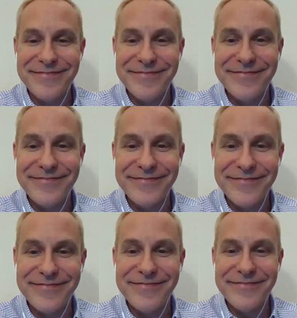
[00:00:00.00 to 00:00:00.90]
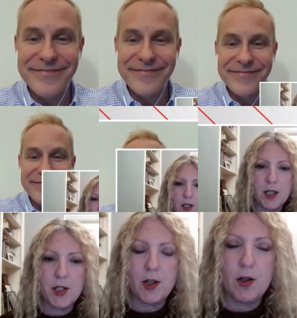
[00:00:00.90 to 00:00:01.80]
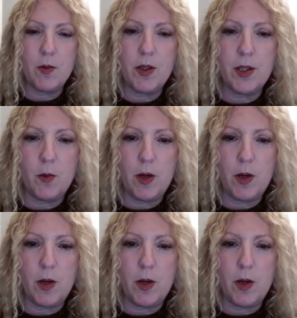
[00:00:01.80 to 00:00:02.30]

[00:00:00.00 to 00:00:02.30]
Thanks so much. And I want to start with a